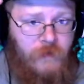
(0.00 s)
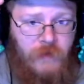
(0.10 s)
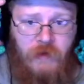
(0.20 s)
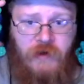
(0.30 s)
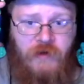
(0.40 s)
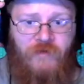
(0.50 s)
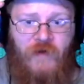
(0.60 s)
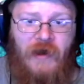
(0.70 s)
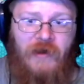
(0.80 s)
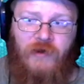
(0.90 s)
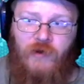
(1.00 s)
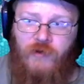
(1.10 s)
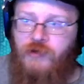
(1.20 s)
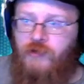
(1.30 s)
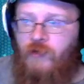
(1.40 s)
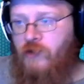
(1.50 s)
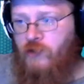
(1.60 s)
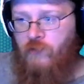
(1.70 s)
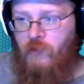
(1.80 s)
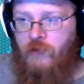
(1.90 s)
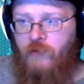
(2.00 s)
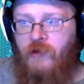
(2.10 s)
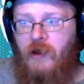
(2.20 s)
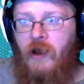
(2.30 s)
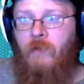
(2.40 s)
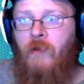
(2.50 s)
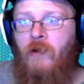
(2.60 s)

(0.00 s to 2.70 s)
And you'll find those throughout your playthrough of the game.